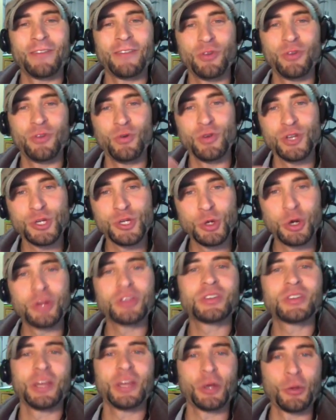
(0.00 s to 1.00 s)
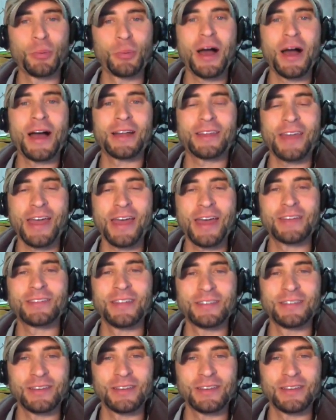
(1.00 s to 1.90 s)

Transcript: If you enjoy the Seiker podcast,